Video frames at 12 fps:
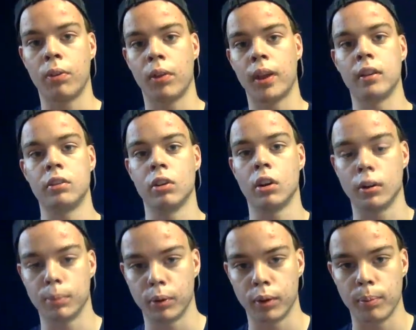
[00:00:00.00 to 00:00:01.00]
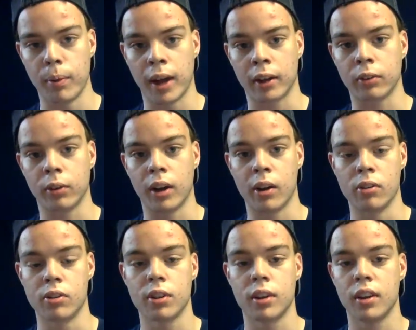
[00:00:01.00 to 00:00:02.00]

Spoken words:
like a dark blue background.